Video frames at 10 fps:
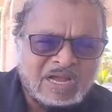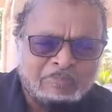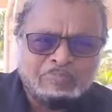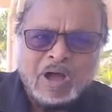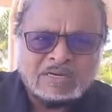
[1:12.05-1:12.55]
a
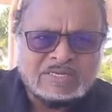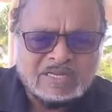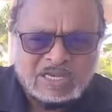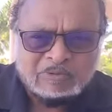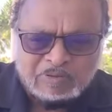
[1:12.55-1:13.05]

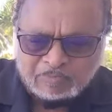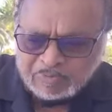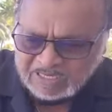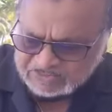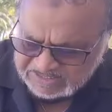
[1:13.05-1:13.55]
particular
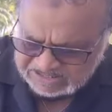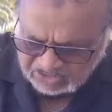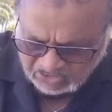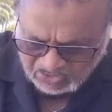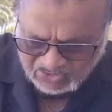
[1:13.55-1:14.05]
people as we
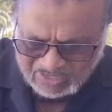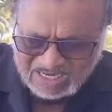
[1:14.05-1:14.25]
saw